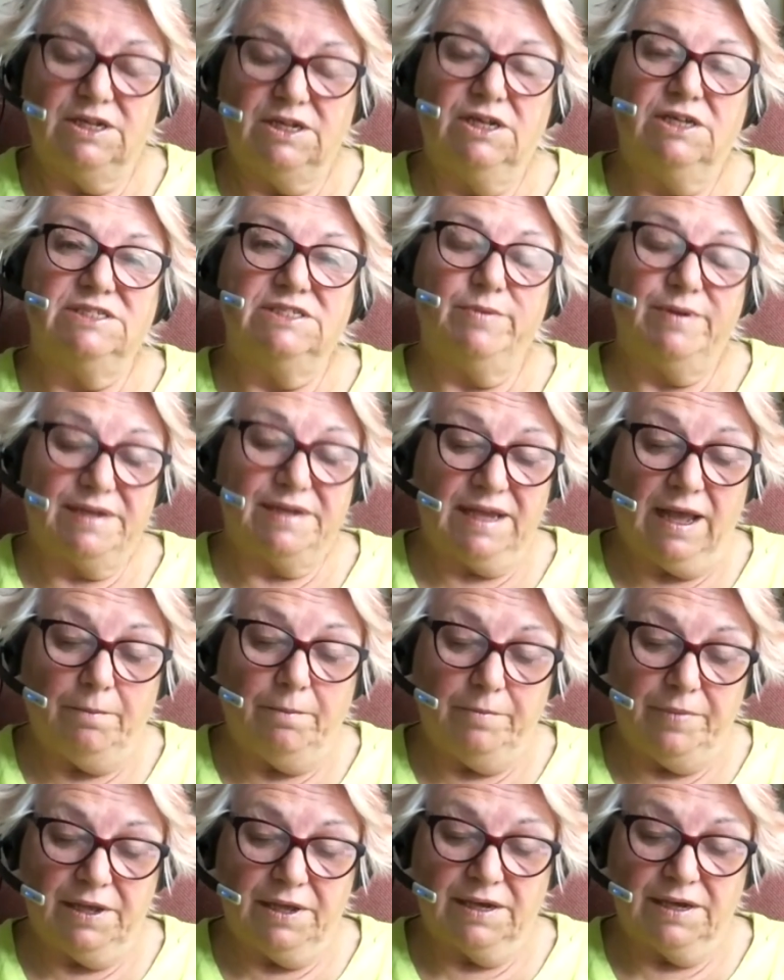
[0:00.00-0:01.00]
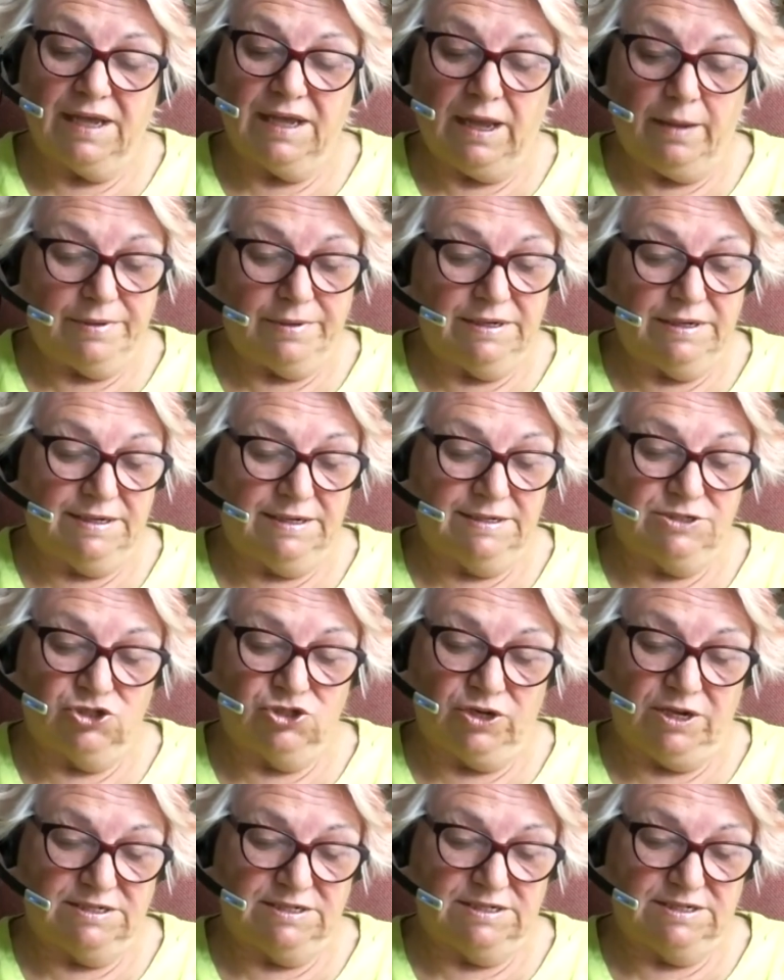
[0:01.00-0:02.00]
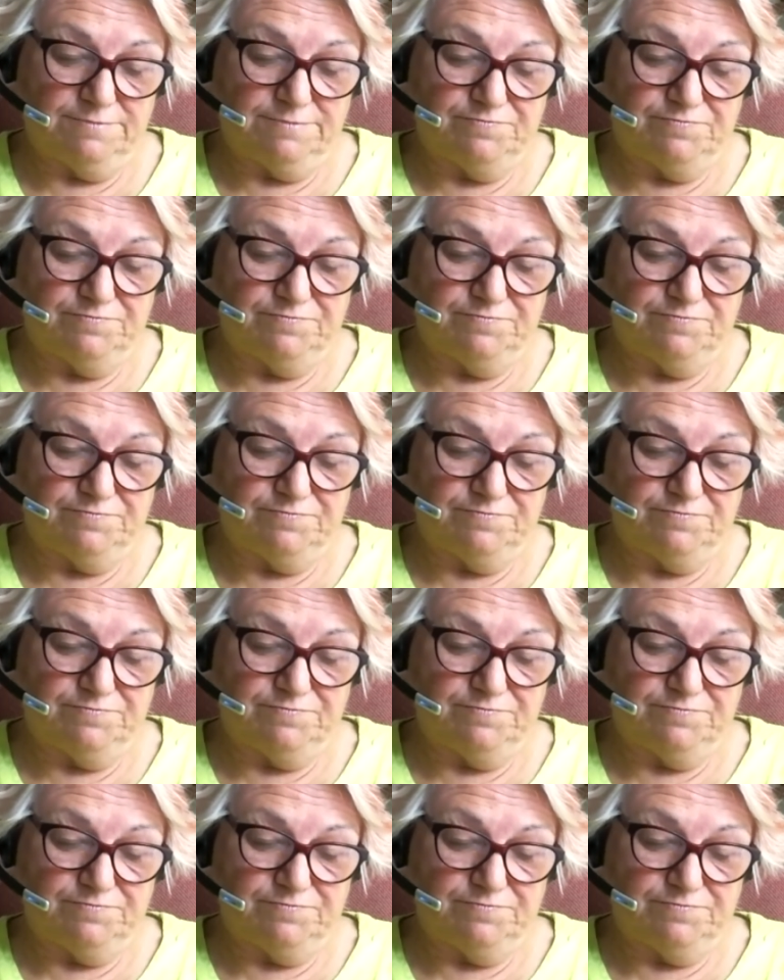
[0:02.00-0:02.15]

So it can be a capital and interest.